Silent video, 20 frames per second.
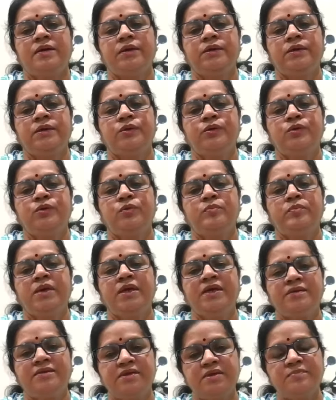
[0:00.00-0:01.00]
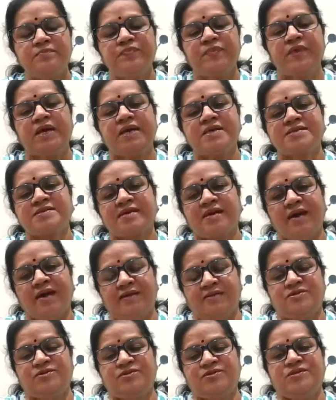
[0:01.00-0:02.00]
you know, make them as
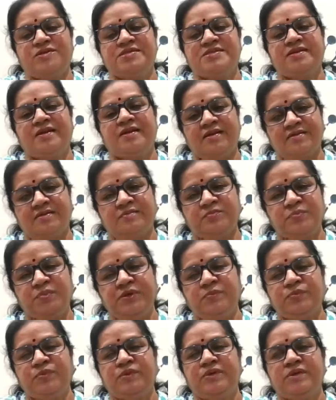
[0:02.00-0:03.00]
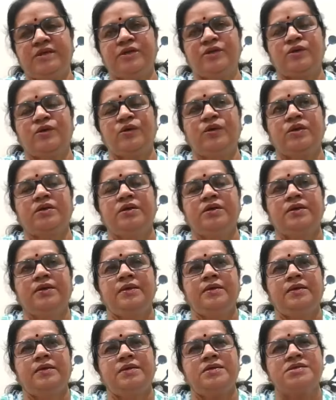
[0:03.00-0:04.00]
characters, like people and
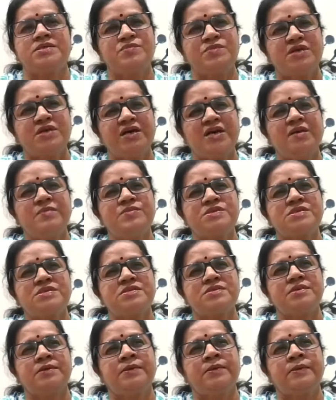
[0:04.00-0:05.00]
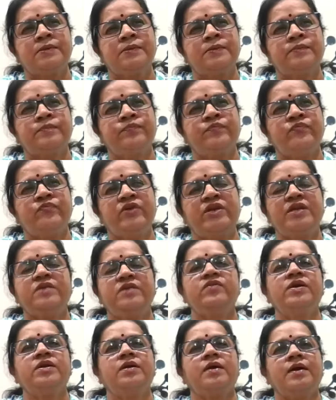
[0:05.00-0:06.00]
all. Sometimes,
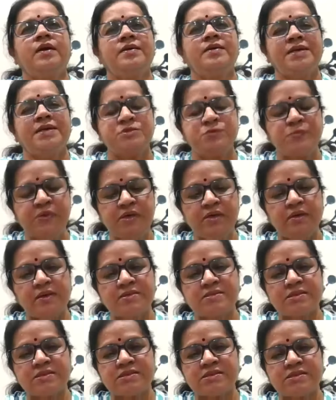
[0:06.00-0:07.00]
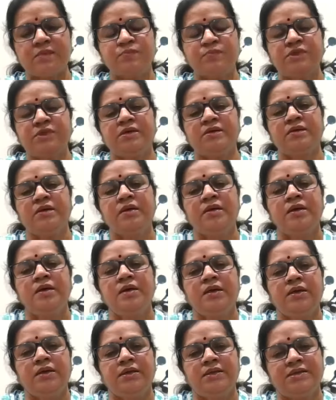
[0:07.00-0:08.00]
whenever I experience something,
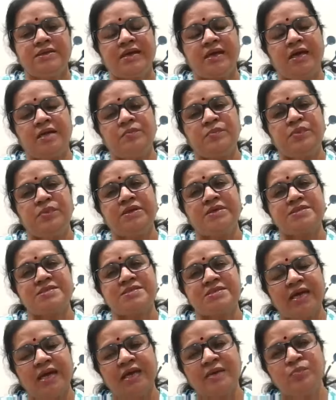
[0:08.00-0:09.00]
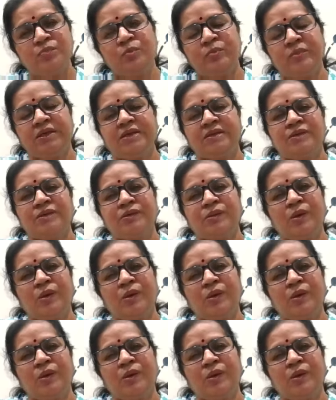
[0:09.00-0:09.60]
it can be a sad moment